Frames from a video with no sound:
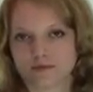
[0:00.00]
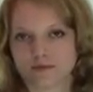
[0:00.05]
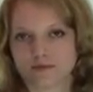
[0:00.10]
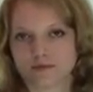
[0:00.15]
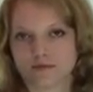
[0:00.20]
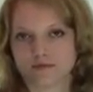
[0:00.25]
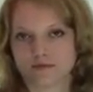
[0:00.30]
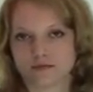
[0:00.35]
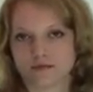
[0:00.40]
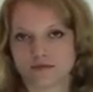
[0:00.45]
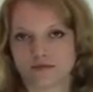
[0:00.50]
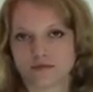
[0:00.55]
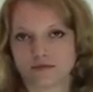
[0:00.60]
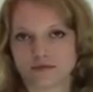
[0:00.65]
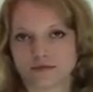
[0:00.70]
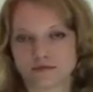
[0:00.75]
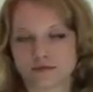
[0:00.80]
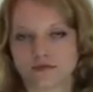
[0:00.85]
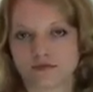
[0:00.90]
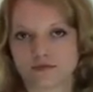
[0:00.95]

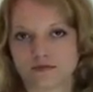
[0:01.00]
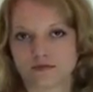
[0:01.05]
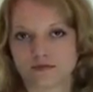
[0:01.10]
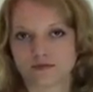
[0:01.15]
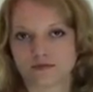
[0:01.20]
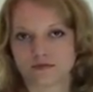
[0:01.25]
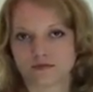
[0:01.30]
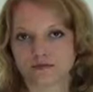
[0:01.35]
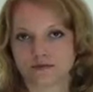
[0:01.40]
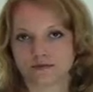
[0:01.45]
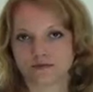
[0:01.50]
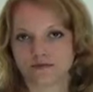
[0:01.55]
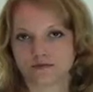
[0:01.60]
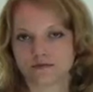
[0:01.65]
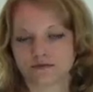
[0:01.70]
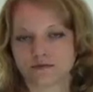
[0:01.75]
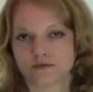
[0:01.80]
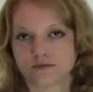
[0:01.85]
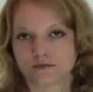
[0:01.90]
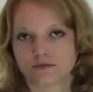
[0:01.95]

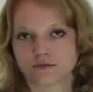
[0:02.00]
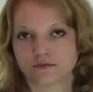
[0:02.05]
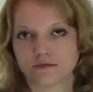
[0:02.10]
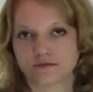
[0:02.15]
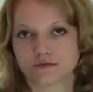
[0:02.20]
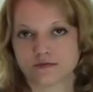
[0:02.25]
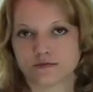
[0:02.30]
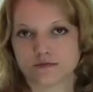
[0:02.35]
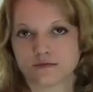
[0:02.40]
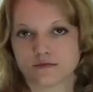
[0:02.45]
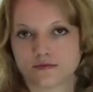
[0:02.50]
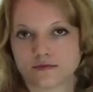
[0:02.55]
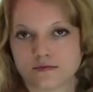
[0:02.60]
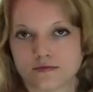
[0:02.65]
(no one is talking)